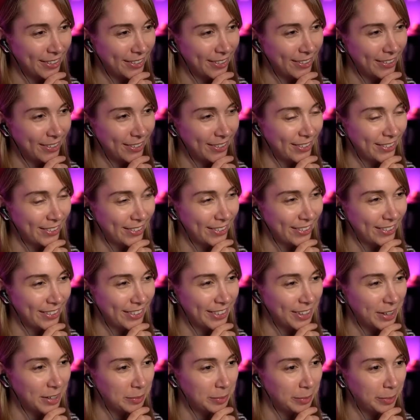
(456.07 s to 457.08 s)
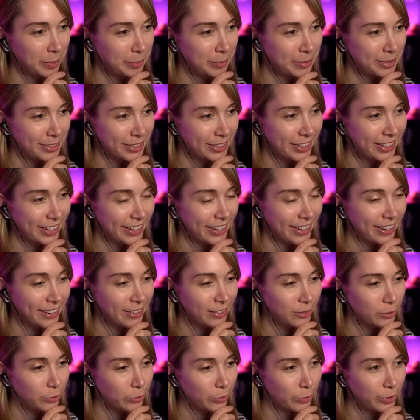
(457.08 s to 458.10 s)
Oh, the other puppies are like,
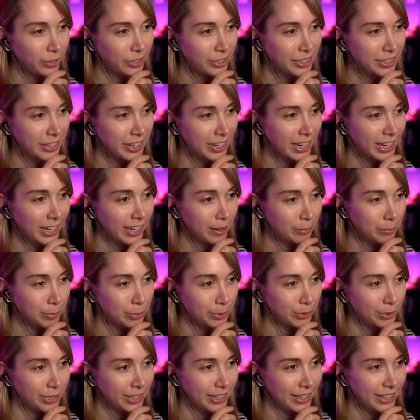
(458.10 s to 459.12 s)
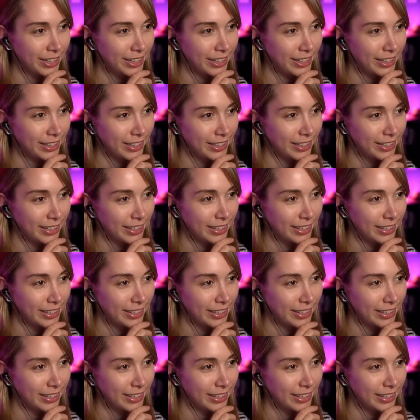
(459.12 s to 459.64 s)
I just want a nap, okay?